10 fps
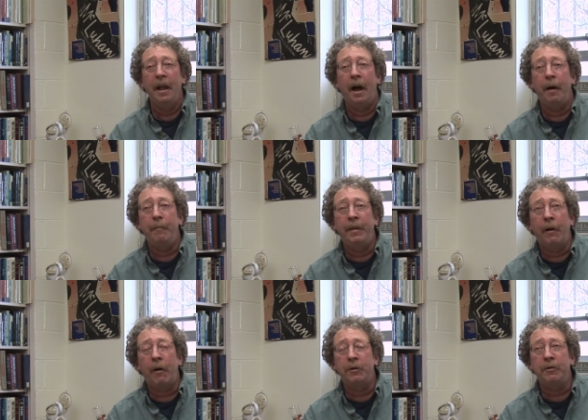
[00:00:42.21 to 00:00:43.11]
Uh, there
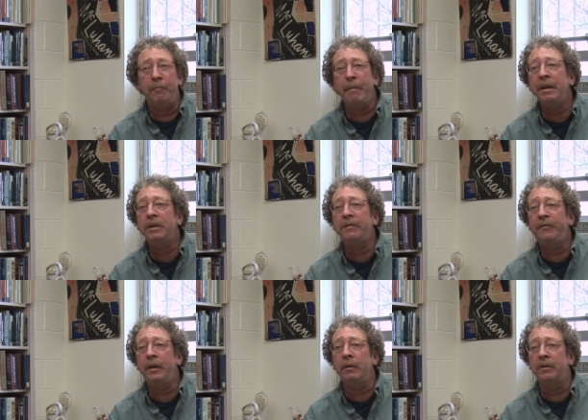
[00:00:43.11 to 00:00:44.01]
are tremendous
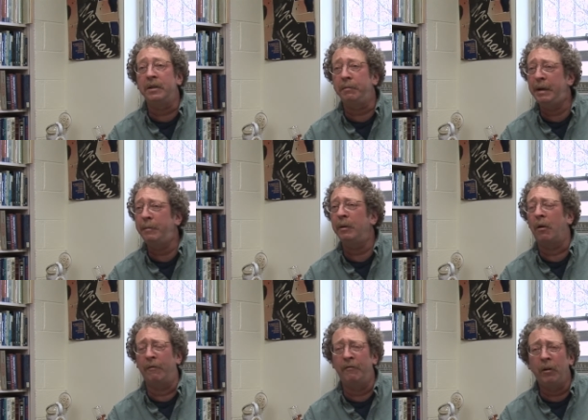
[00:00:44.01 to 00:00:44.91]
fears that people
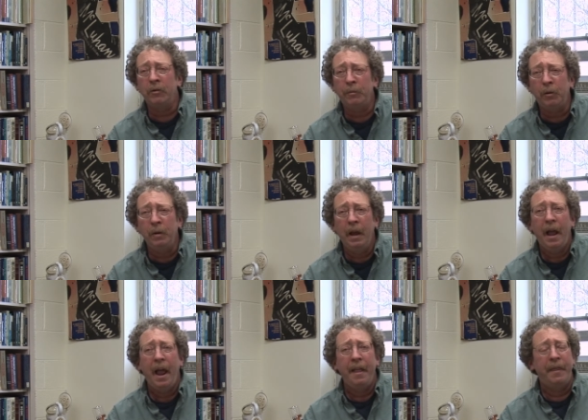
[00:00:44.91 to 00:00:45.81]
are vulnerable,
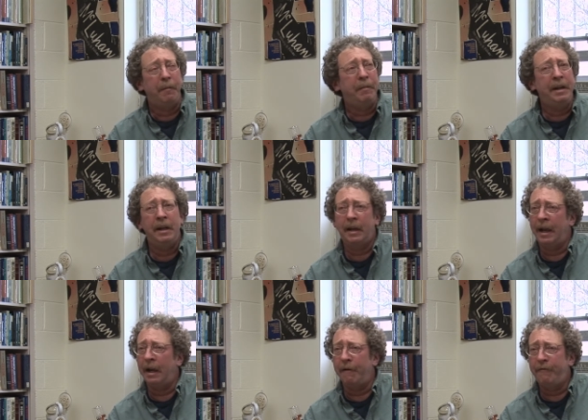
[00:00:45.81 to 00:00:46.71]
that media
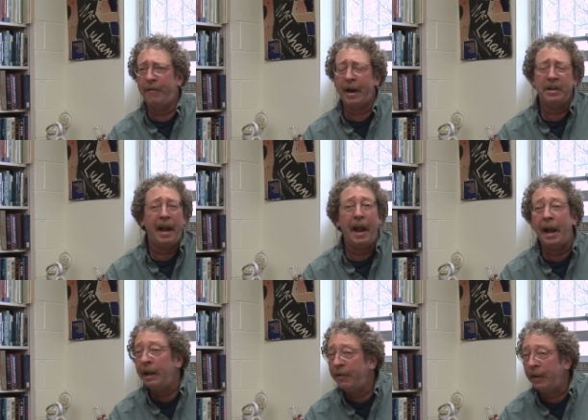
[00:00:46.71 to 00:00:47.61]
can affect
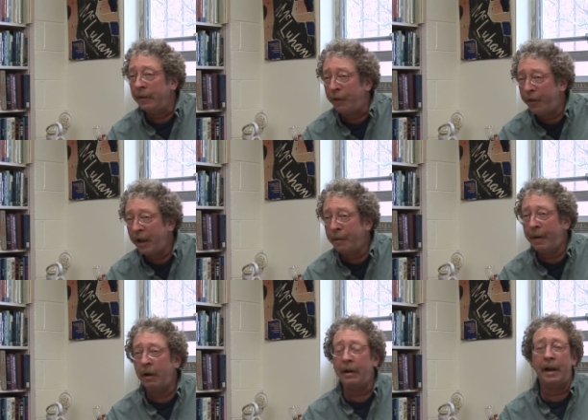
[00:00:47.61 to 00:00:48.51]
anything they think
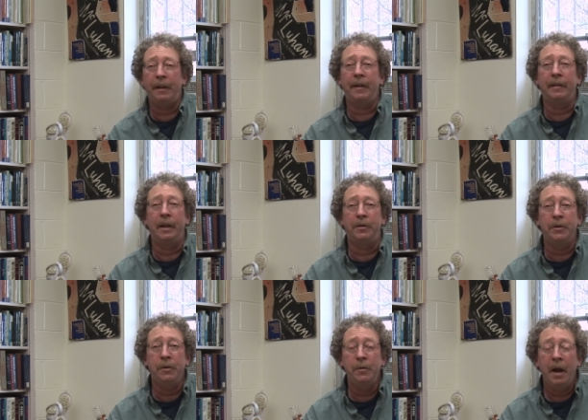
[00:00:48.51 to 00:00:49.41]
about, anything they
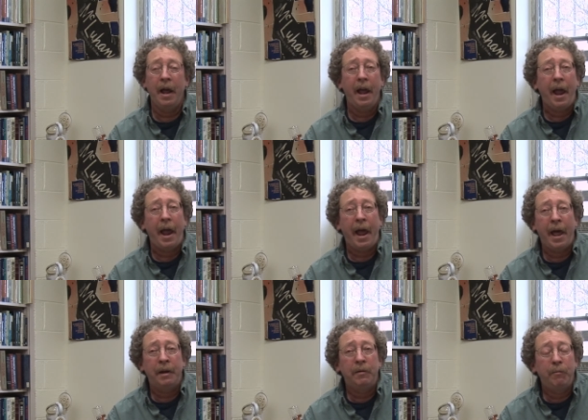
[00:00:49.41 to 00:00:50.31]
do.
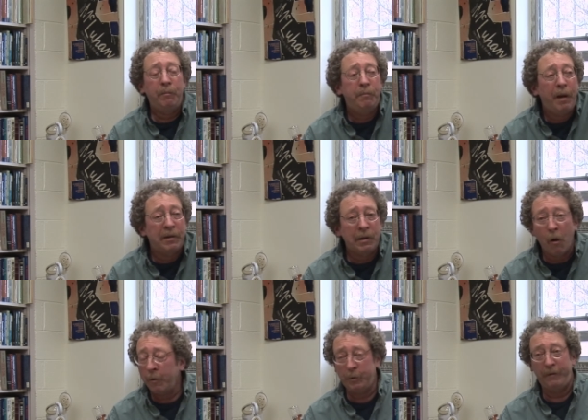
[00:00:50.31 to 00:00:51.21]
And as
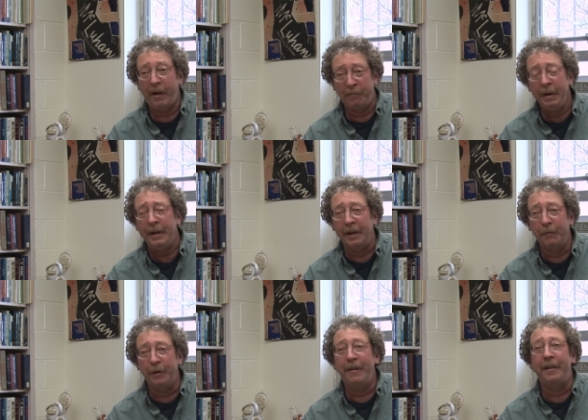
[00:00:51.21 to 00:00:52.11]
long as we've had media,
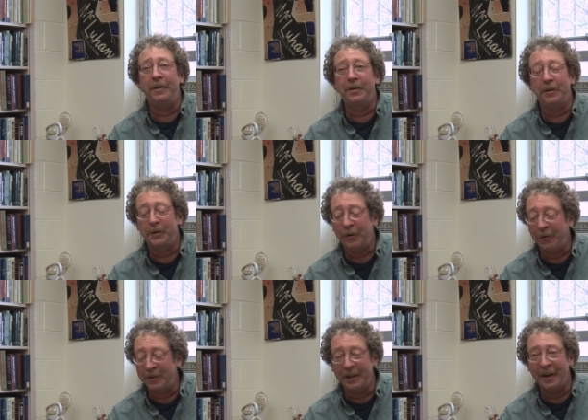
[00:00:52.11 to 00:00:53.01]
we've had these
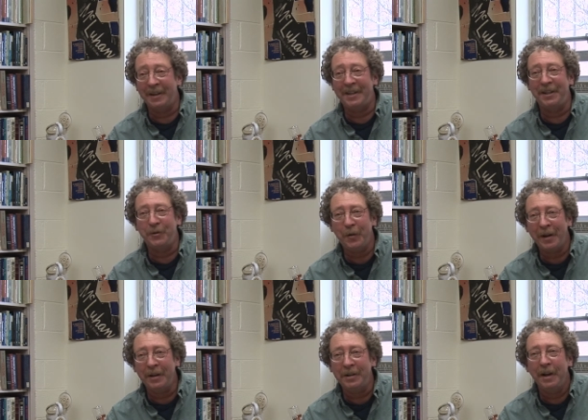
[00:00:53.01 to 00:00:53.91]
concerns. In the
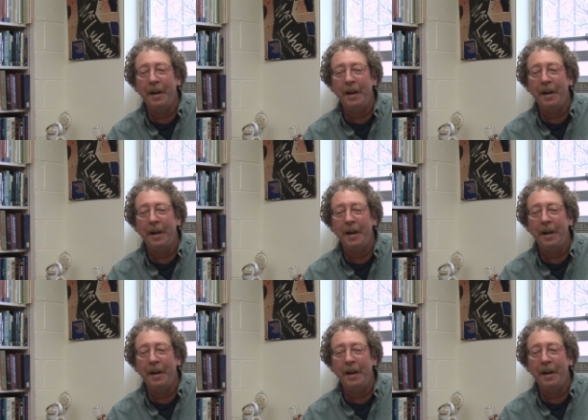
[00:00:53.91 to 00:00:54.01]
1920s,